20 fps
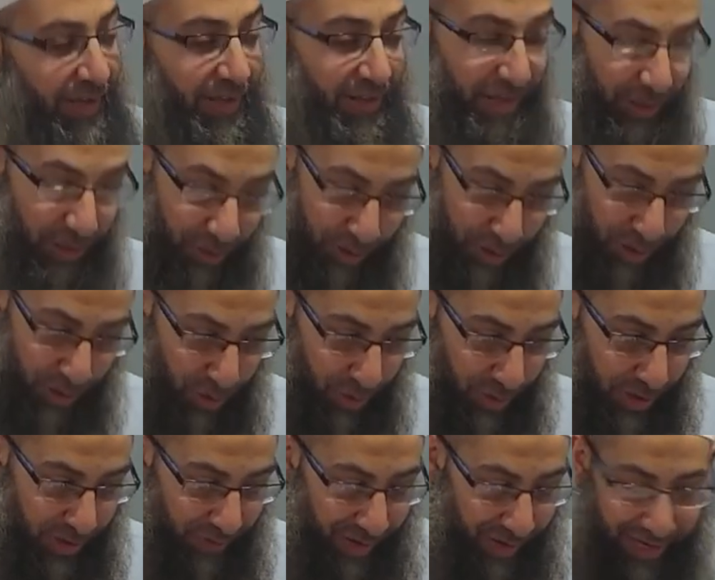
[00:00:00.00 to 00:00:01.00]
then you're a
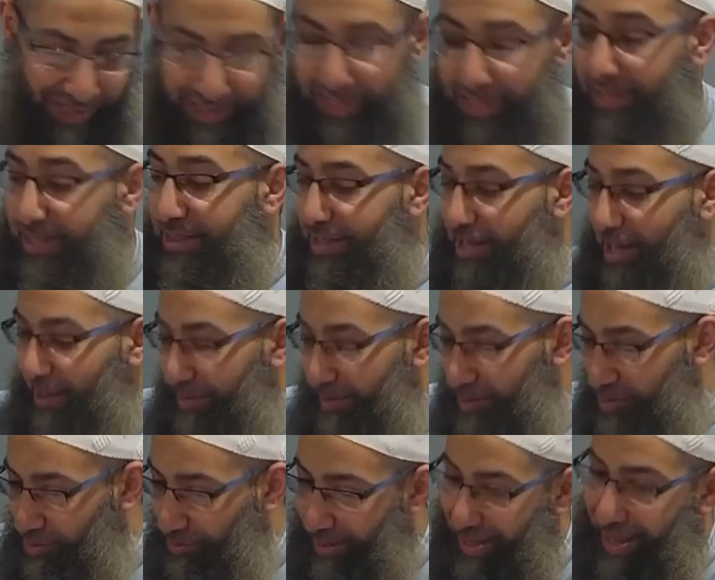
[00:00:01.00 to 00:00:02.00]
student of hadith,
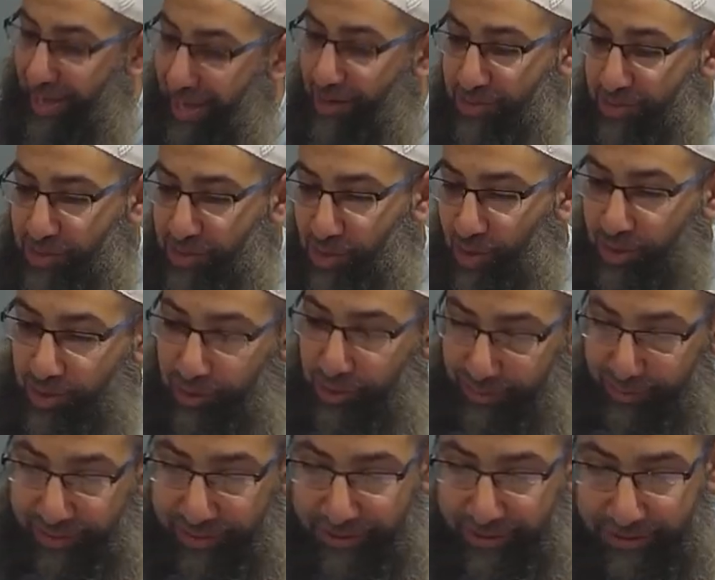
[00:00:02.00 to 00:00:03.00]
coming to my house, it's all
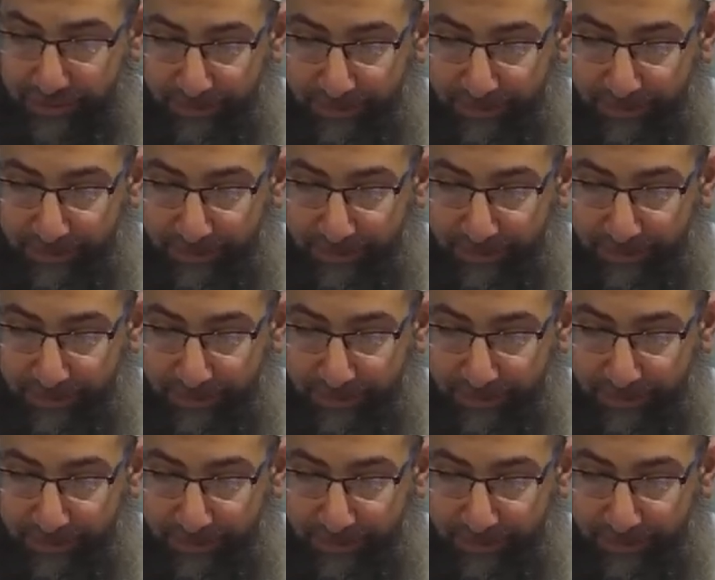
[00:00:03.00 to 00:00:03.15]
over.